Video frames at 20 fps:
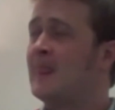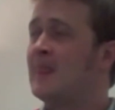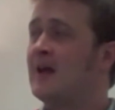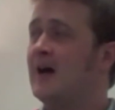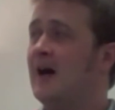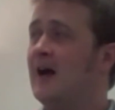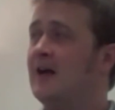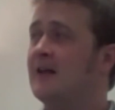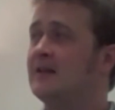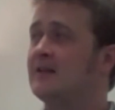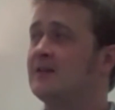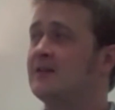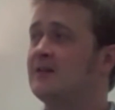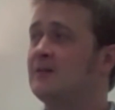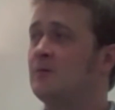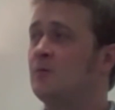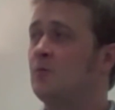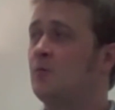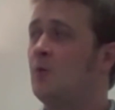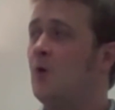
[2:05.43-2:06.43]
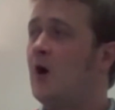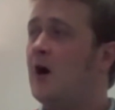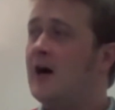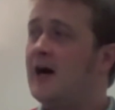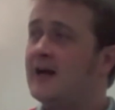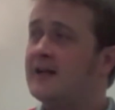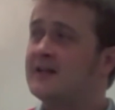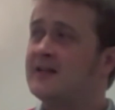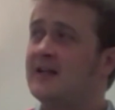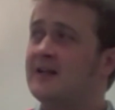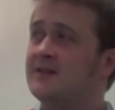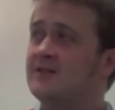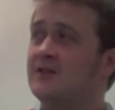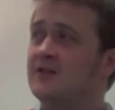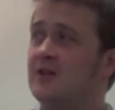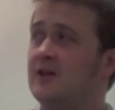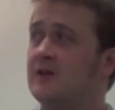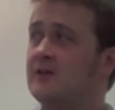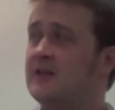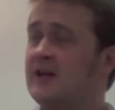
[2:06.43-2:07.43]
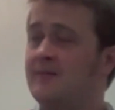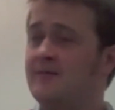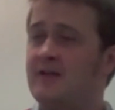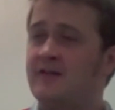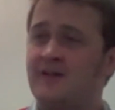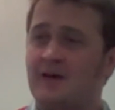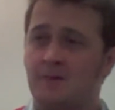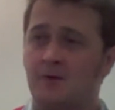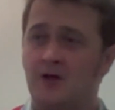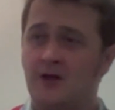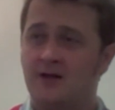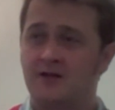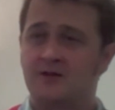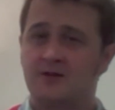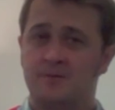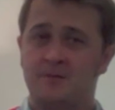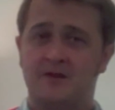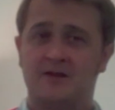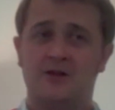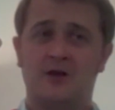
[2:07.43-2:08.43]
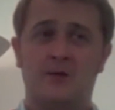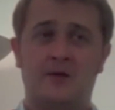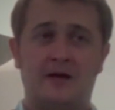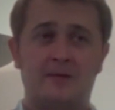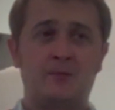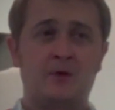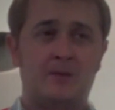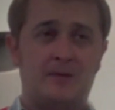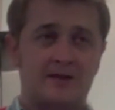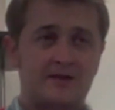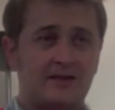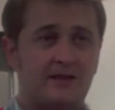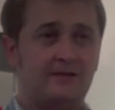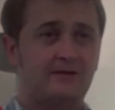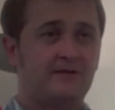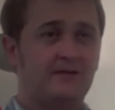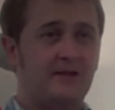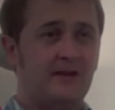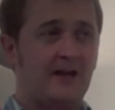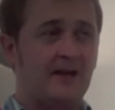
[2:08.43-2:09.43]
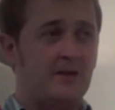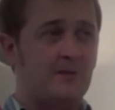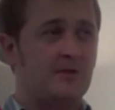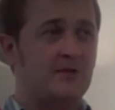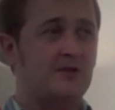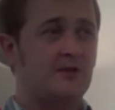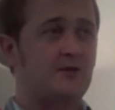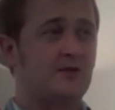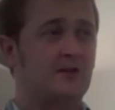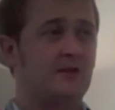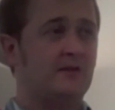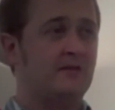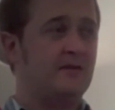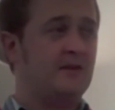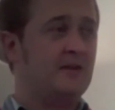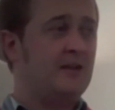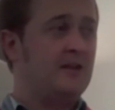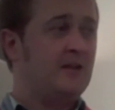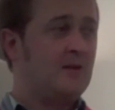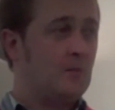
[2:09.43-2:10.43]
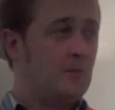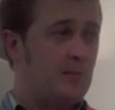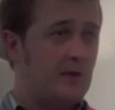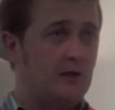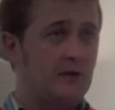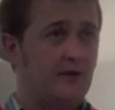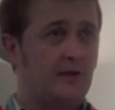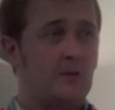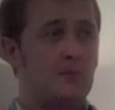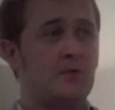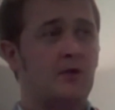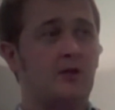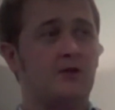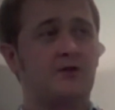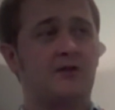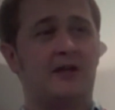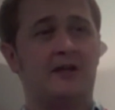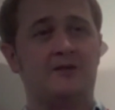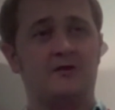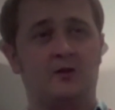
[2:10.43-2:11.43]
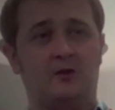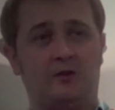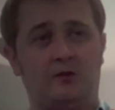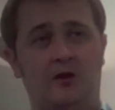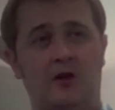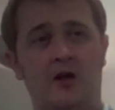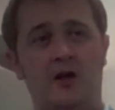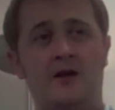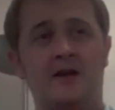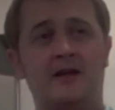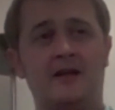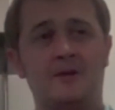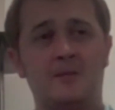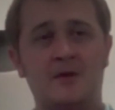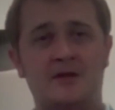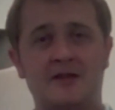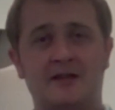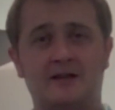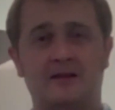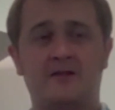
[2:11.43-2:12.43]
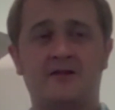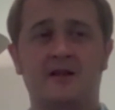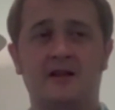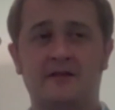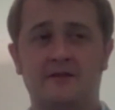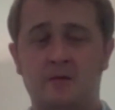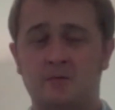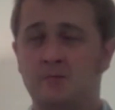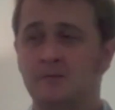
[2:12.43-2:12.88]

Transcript: And what I tend to do is, if I'm learning something new, I put myself in a position of building a project or learning a particular thing.